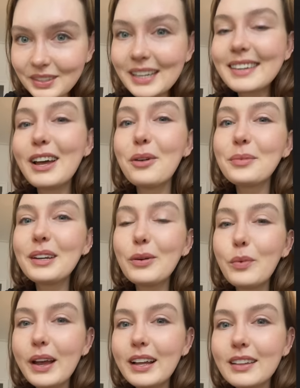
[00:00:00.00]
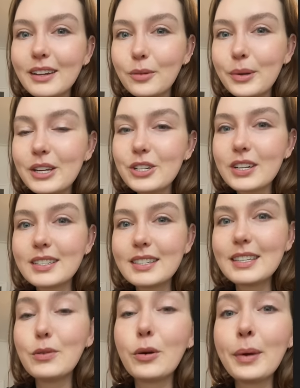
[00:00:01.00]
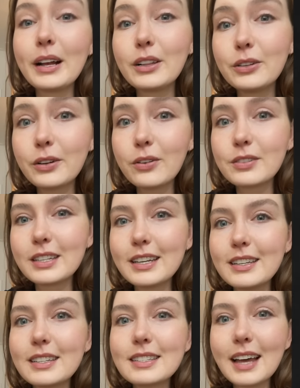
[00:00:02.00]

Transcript: Now I'm gonna wait a little bit just to see where my glucose is